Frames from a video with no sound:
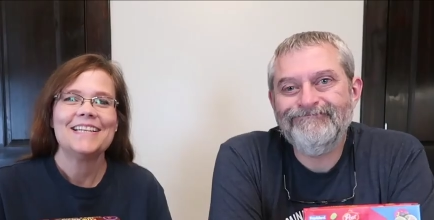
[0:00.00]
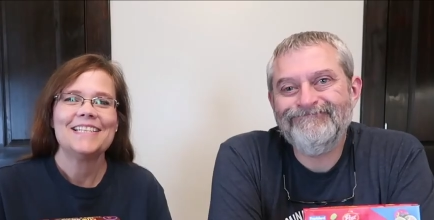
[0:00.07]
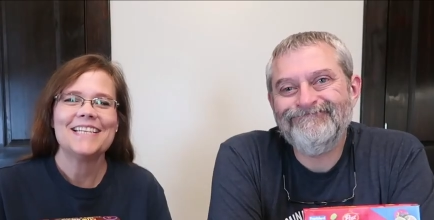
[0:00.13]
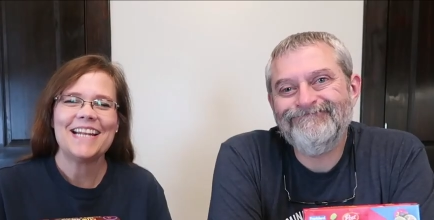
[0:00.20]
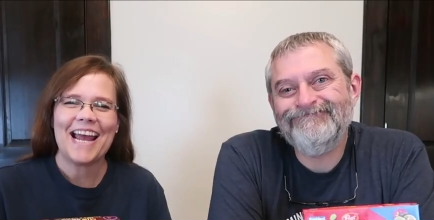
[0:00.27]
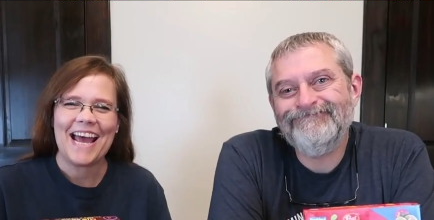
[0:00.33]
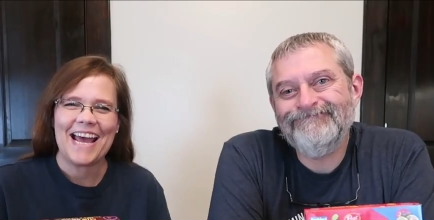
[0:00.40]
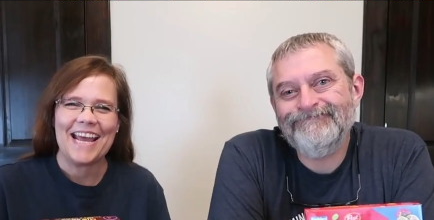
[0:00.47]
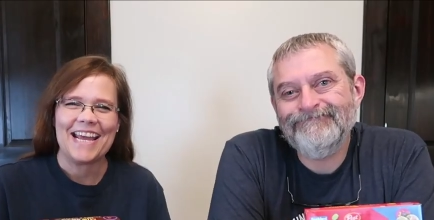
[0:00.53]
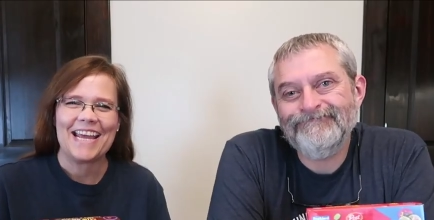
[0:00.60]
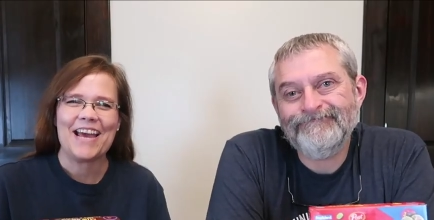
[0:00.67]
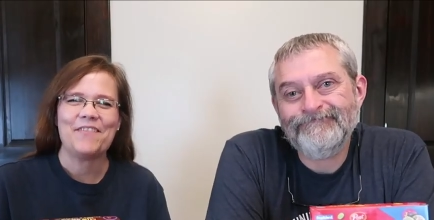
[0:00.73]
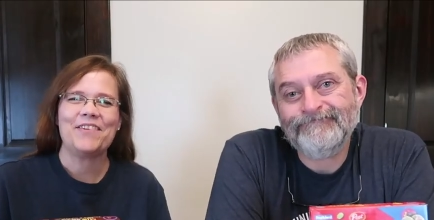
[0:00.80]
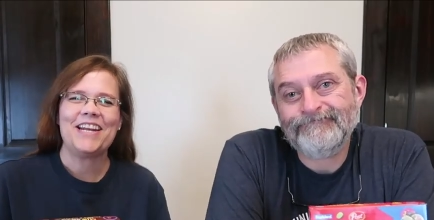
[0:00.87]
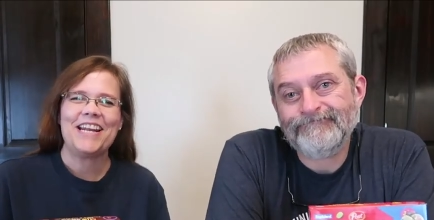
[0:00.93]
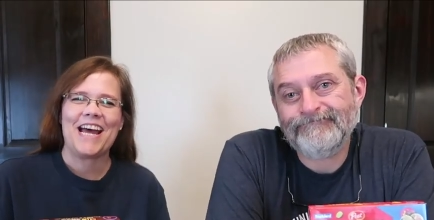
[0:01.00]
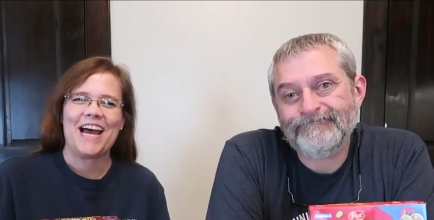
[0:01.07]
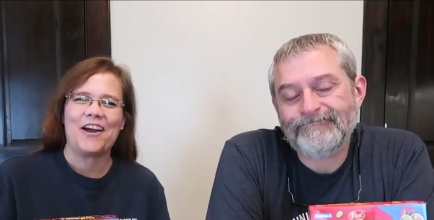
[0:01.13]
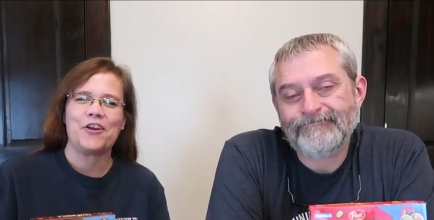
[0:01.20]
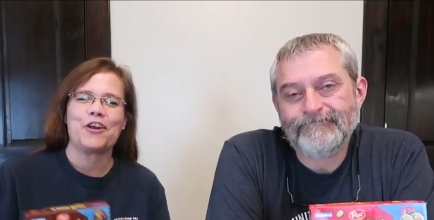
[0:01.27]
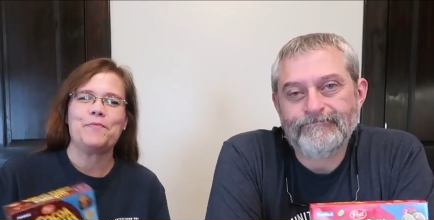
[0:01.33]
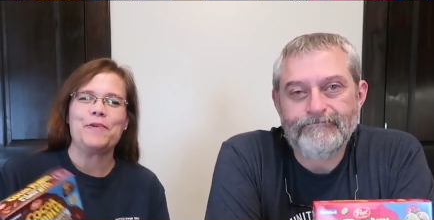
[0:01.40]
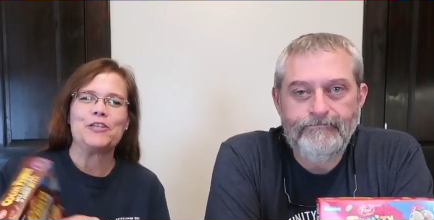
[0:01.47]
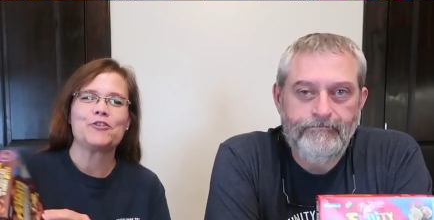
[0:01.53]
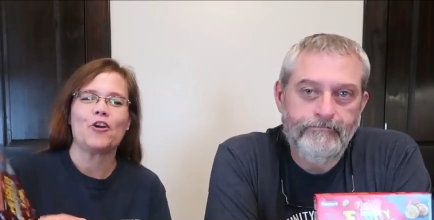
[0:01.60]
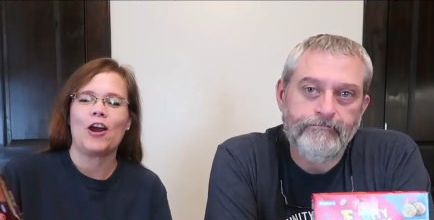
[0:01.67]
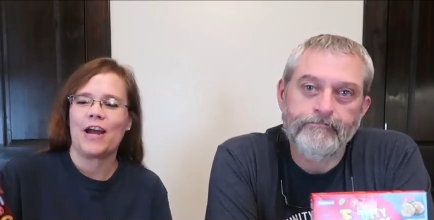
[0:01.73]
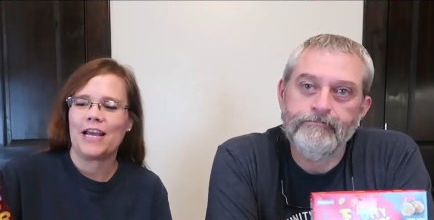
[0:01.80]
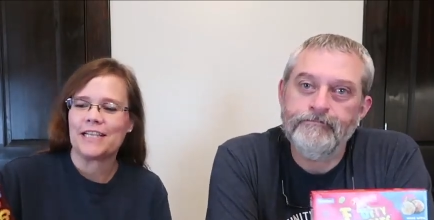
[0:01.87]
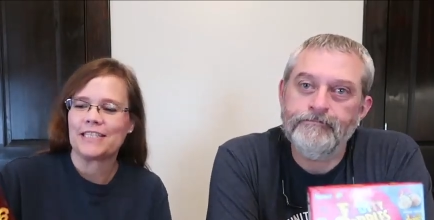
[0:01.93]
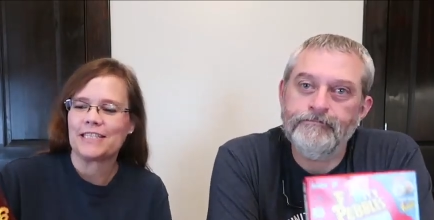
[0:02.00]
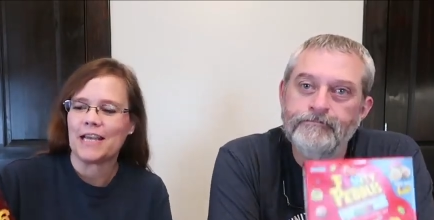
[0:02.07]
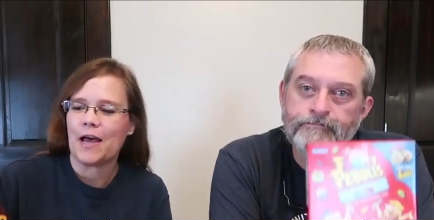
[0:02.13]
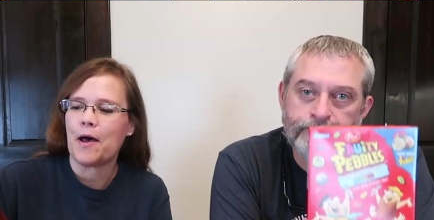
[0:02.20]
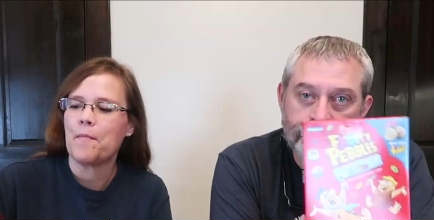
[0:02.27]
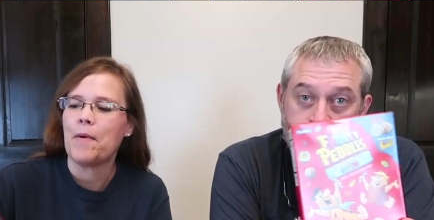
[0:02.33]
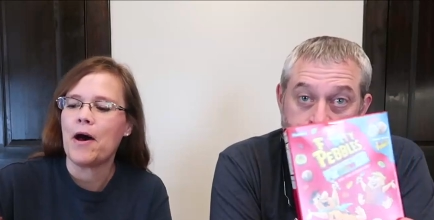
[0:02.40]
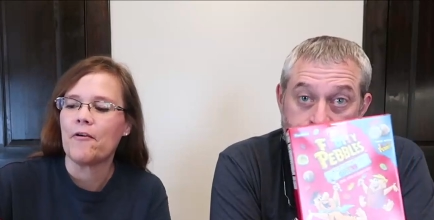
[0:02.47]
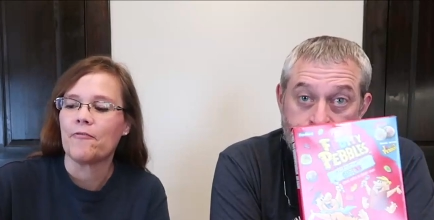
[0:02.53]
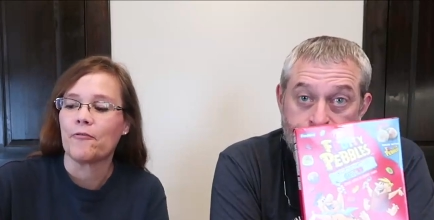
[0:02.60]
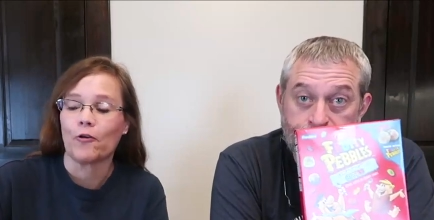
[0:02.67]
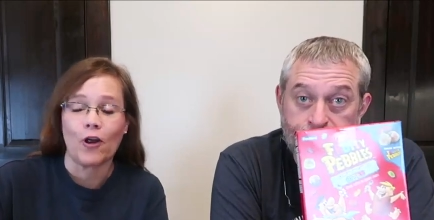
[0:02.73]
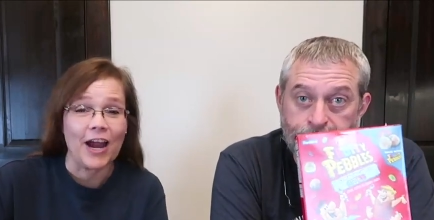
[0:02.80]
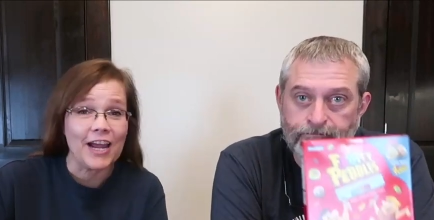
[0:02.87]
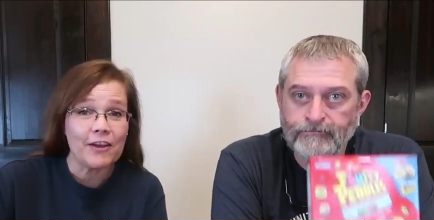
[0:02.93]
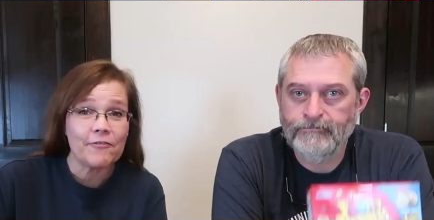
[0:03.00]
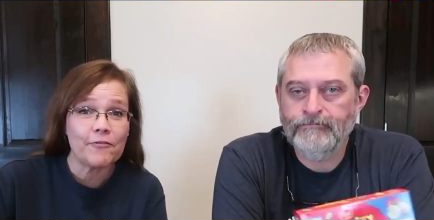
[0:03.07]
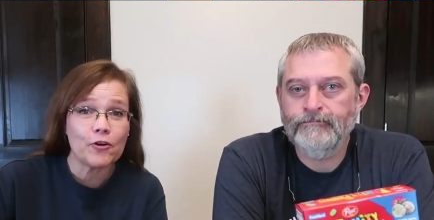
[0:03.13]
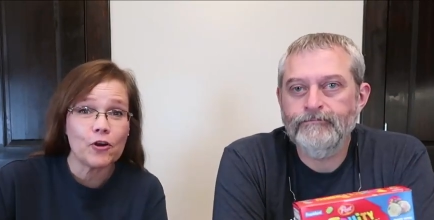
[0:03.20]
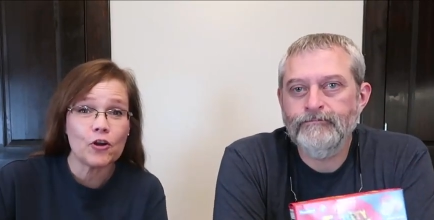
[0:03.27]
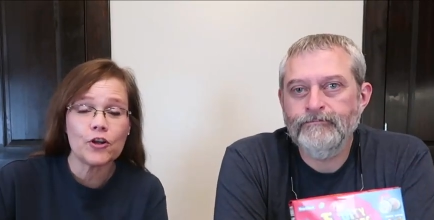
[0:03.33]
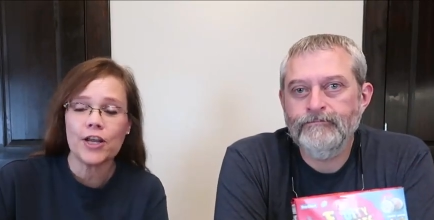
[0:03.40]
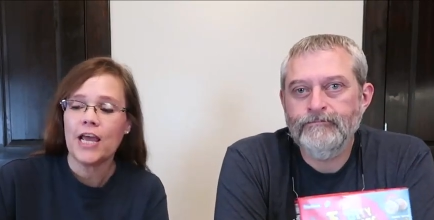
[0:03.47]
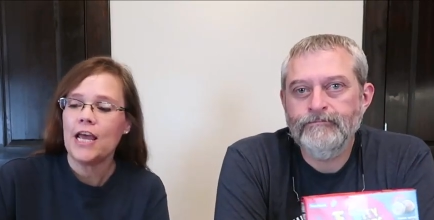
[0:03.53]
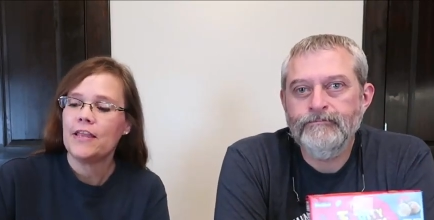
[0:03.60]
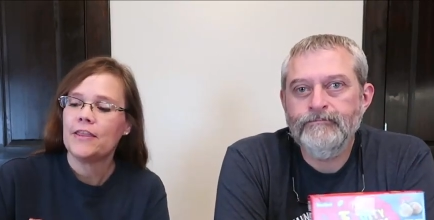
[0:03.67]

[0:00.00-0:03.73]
Speaker 1: Today, Kevin and I are going to be trying some Frankford.